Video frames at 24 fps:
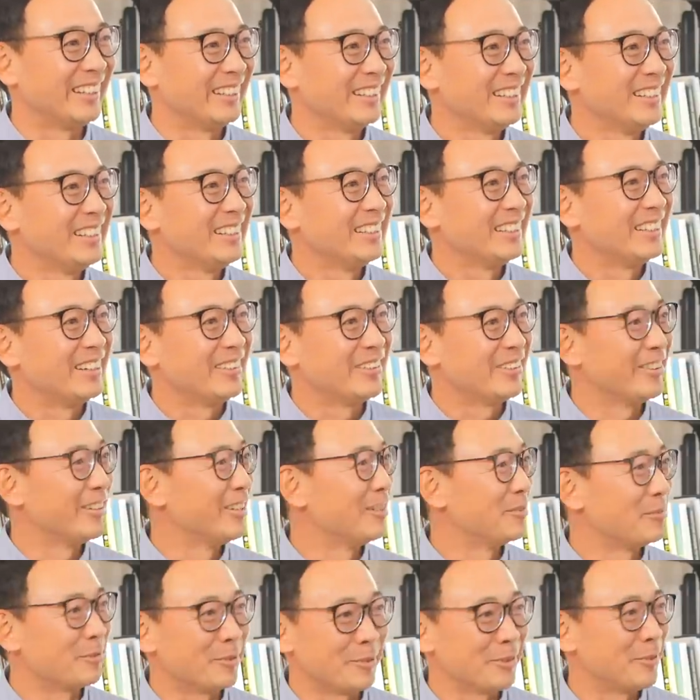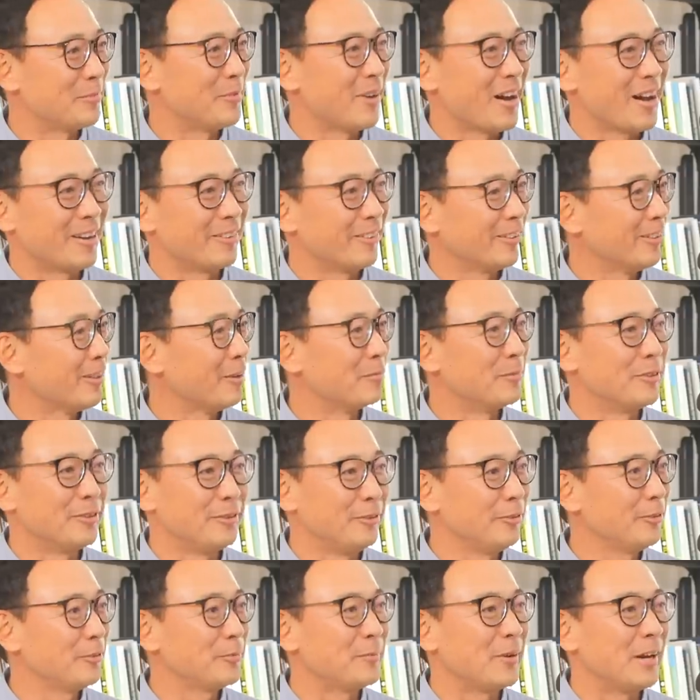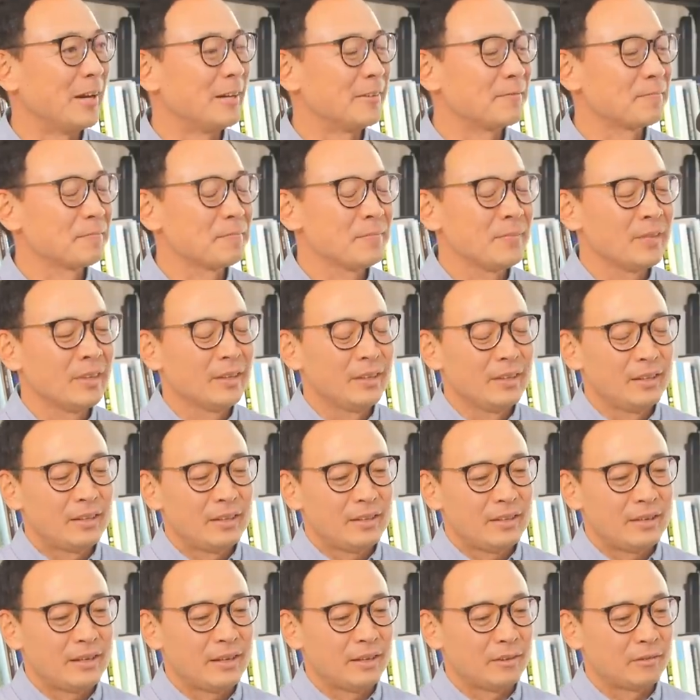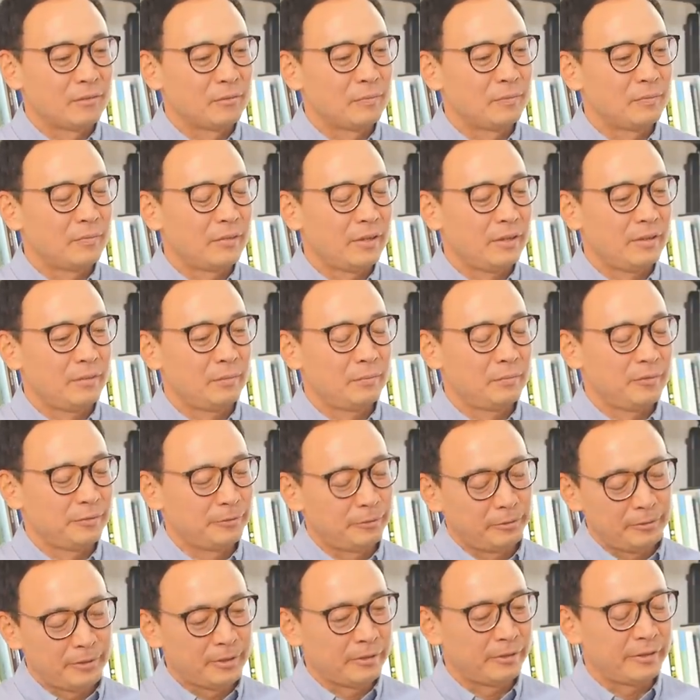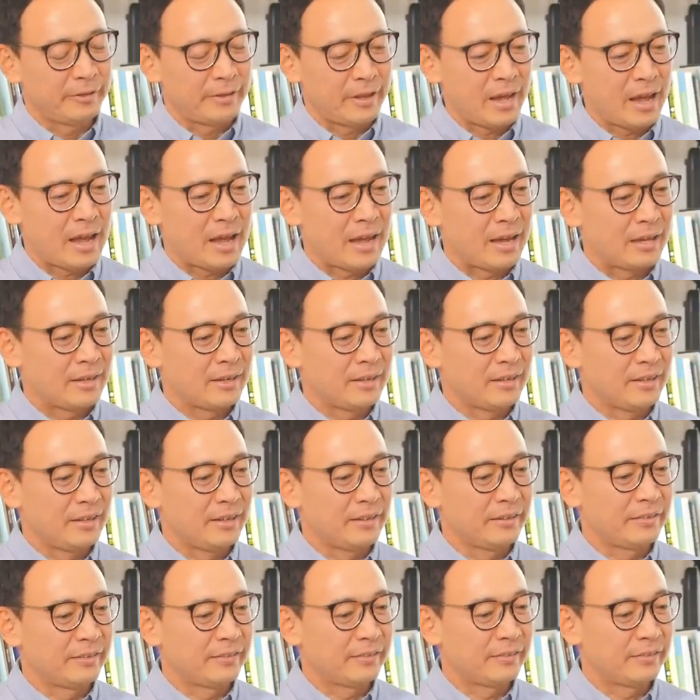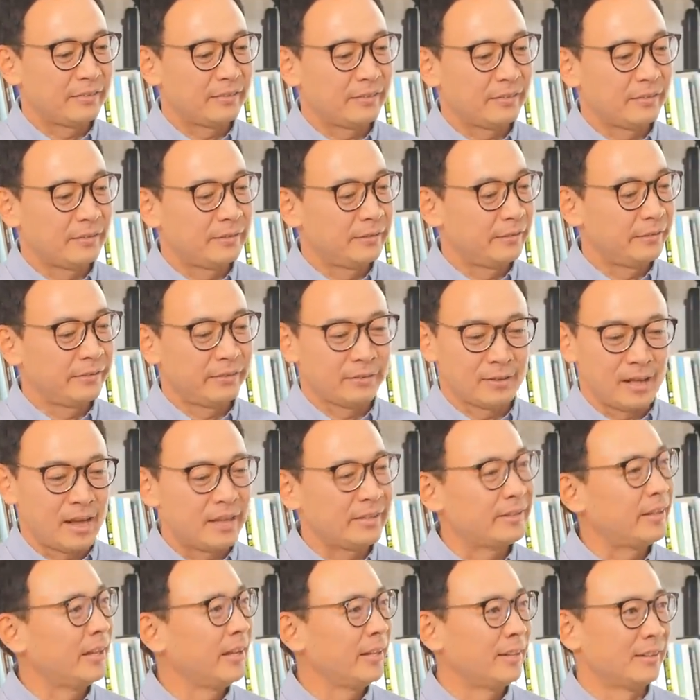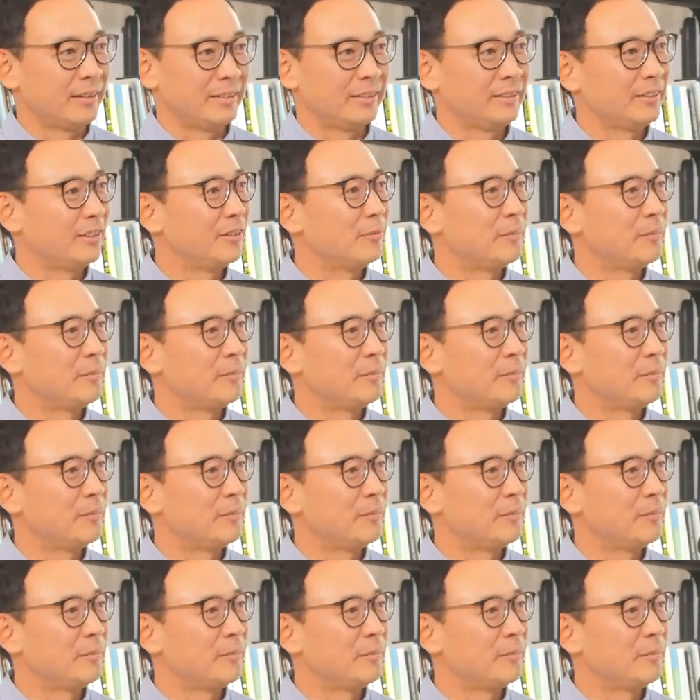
right? Mm, Other than the number one spot or the number two spot. Now, before we go to that, it's there's a lot of data